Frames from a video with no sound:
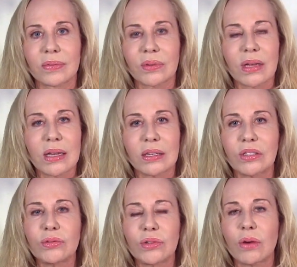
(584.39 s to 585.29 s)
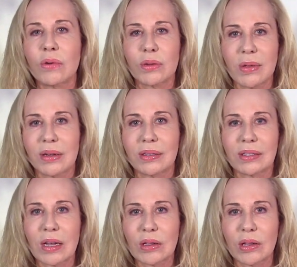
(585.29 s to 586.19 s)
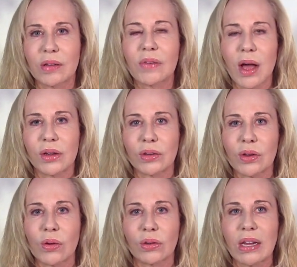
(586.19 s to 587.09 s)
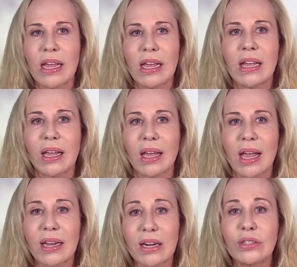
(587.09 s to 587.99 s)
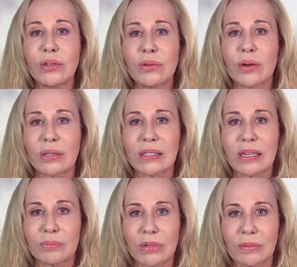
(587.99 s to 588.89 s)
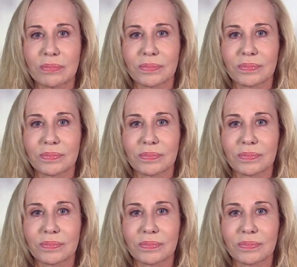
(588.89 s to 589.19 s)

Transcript: Okay, because you don't want to be in a cycle of hot and cold. And I do know it's tempting.